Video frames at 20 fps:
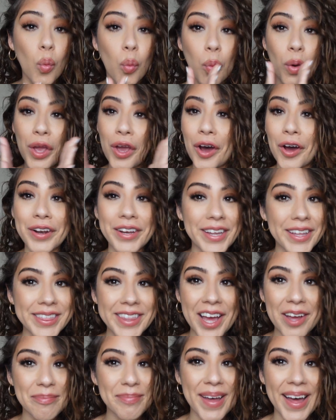We all need
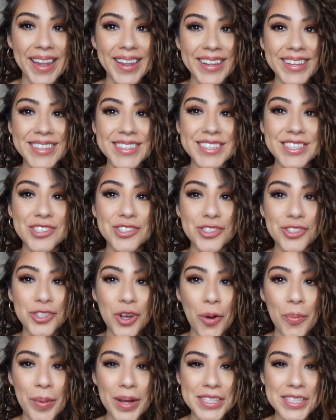that balance.
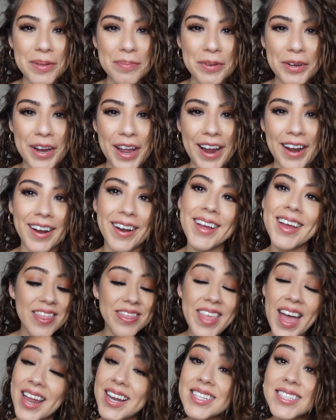Don't mess up your hair.
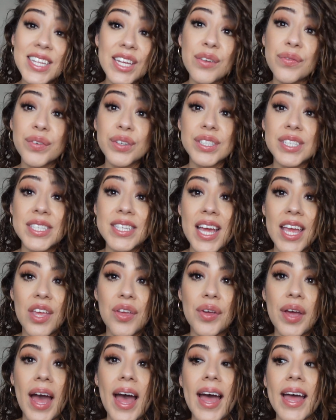That is it for today,
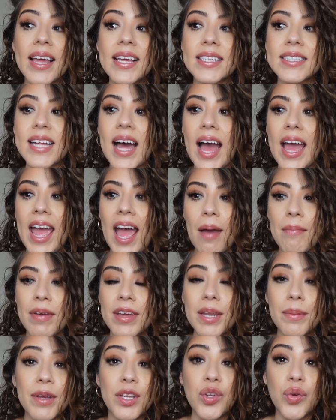you guys. I am
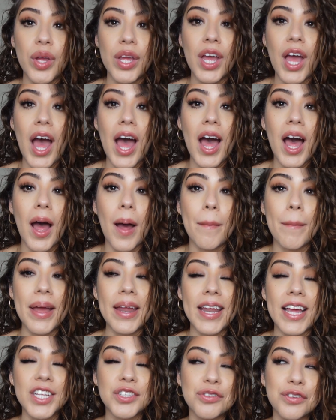going to be doing,
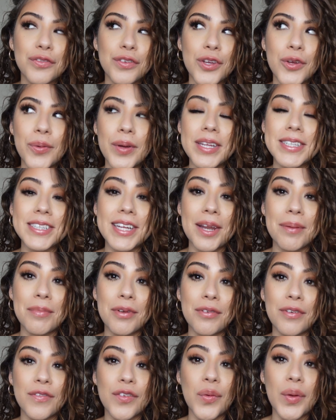my next review is going to
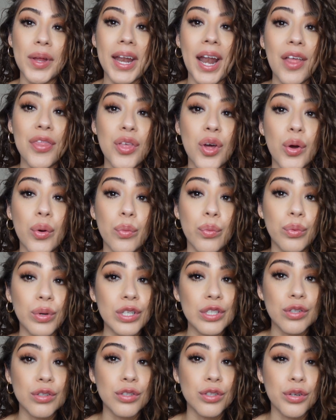be reviewing the
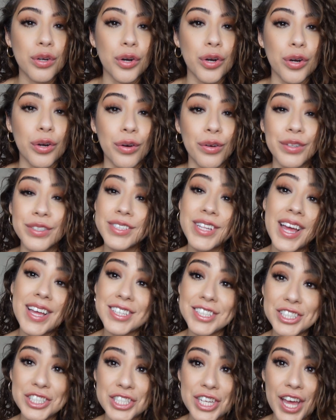Rizos Curls
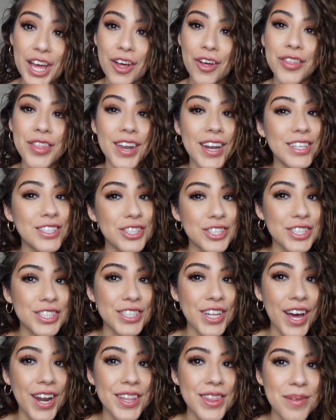gel that I
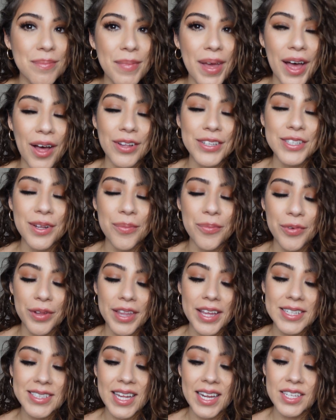just got in the mail. So I'm
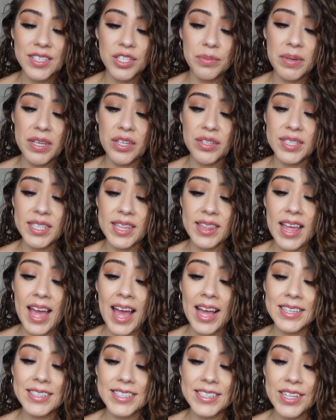really excited to be using
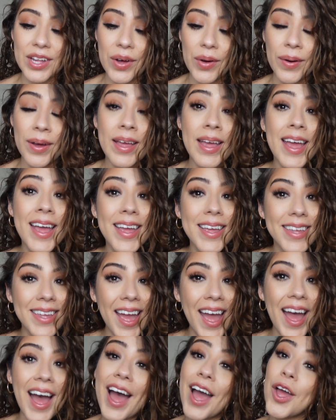that. So
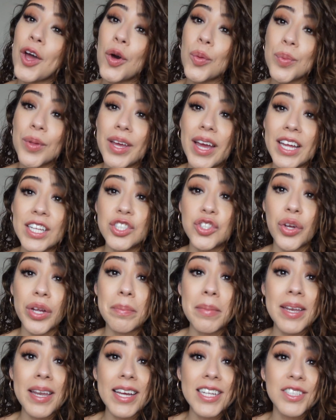yeah, I hope you guys
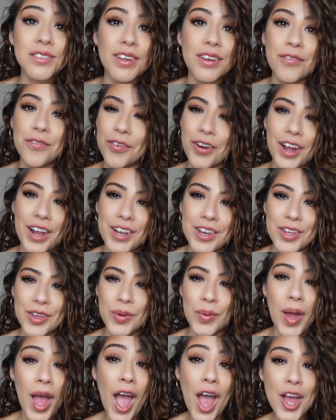join me next week for a
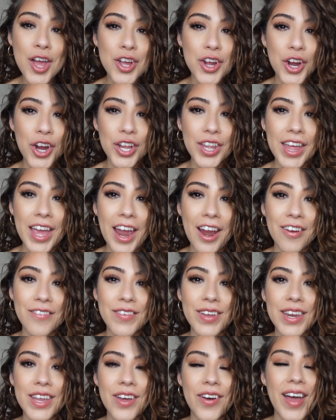new curly hair
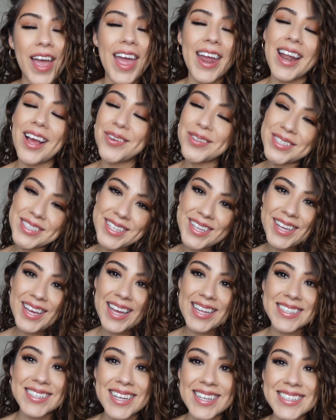video, and I will see you
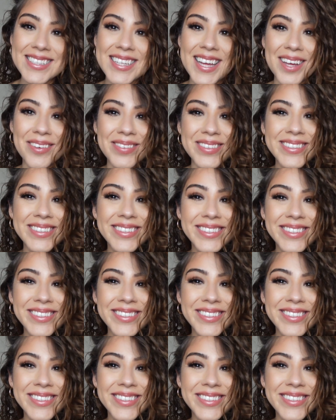guys next time.